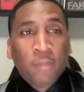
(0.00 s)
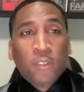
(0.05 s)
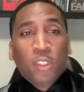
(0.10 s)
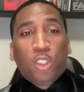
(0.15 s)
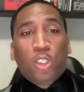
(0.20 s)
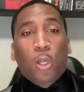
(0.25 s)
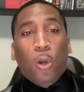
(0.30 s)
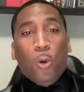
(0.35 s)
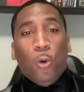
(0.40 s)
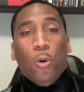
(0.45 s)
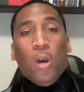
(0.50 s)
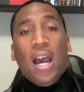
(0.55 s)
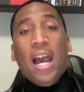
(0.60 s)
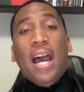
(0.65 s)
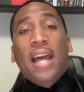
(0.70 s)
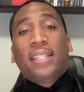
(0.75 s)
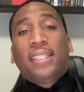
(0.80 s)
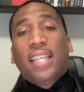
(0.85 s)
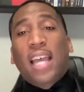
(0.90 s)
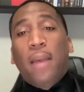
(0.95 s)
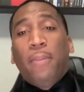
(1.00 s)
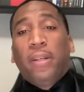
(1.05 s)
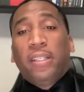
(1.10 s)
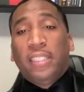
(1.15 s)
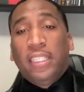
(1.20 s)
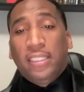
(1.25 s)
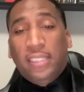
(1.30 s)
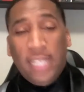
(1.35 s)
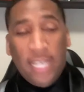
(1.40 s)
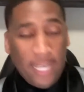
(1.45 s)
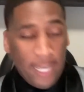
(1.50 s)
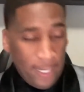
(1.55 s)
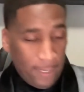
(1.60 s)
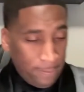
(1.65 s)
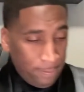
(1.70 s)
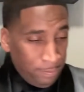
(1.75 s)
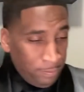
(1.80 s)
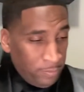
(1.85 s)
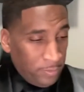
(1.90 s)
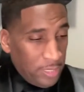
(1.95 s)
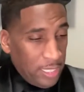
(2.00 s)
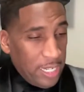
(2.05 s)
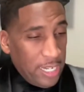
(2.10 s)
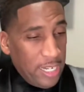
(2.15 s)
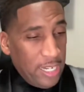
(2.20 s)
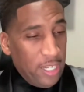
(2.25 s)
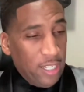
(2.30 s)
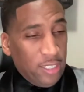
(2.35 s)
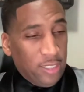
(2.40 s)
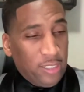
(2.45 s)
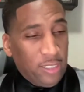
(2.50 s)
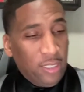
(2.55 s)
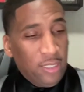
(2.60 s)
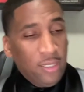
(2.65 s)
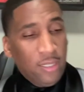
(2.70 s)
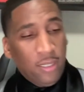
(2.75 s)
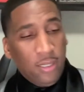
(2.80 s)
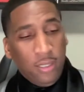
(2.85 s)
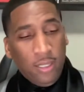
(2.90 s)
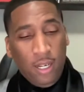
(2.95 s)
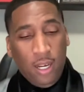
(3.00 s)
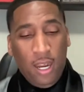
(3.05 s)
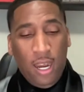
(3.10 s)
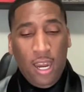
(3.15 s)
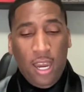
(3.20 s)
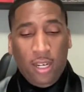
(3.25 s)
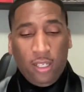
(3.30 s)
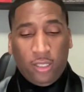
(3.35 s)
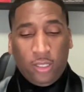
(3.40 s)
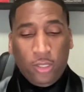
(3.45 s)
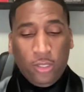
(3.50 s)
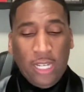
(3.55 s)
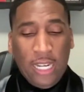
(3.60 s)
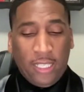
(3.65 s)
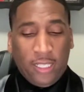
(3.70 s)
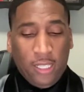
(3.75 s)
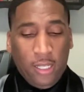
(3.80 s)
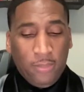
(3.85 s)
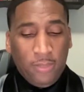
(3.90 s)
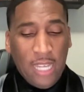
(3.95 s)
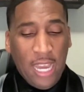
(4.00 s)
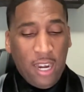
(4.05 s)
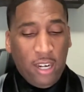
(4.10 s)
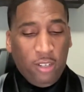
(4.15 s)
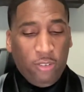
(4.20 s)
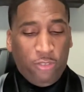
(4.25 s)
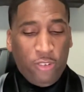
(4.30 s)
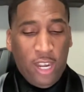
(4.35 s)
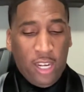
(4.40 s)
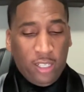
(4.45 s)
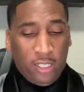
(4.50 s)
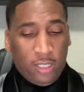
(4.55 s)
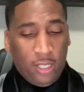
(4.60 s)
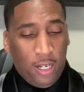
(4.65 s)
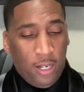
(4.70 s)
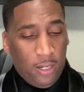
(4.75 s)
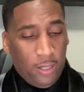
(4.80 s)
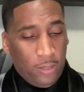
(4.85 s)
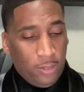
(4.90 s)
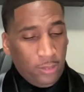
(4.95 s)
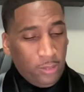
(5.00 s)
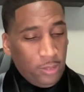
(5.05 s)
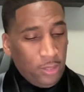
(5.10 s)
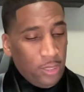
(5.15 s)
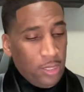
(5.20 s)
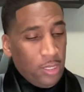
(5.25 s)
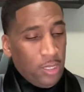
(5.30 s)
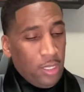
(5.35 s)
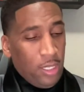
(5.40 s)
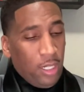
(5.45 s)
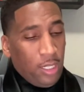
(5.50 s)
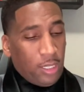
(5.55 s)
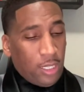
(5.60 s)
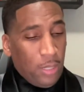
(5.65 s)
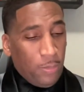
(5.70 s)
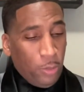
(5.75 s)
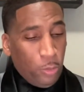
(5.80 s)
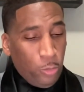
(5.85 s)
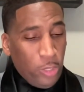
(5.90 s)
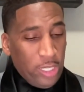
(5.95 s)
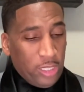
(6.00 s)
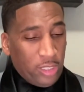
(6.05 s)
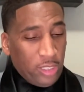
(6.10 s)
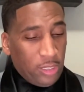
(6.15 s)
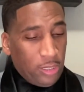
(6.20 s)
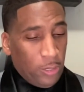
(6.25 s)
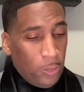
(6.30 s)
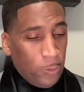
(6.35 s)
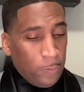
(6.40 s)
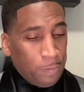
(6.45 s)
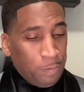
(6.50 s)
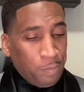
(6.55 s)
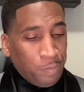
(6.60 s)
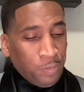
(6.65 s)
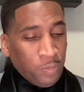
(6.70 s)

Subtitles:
So our topic today is an article that comes out of the Final Call a couple of weeks ago.